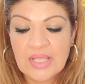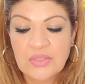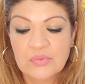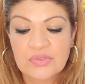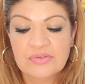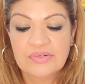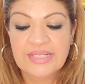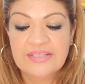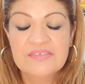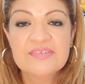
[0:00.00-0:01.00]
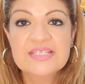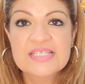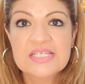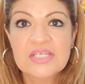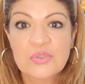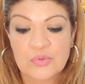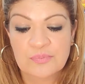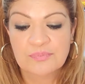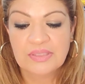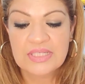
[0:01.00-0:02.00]
your creativity, your
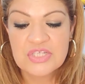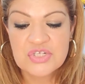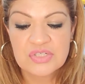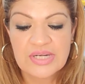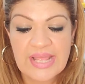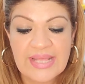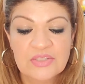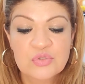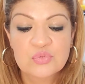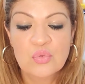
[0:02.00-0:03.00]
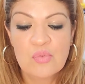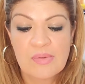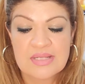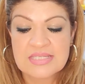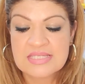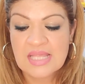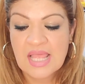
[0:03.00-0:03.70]
pleasure, and romance.